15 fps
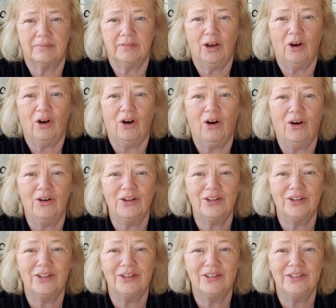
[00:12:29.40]
Oh,
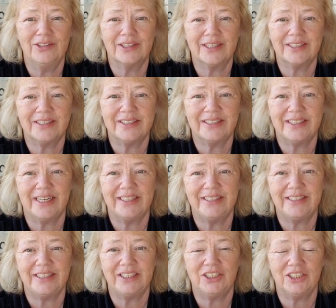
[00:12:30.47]
look at
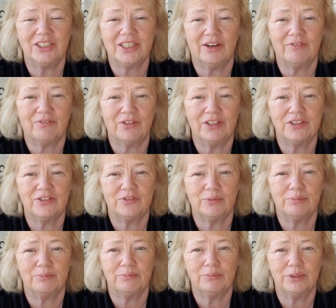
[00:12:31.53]
Stacy. She's got friends
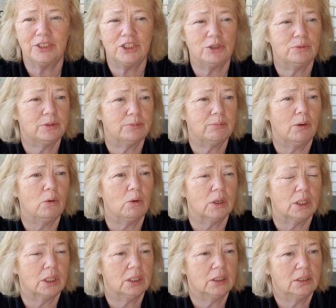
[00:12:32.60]
from when she was born.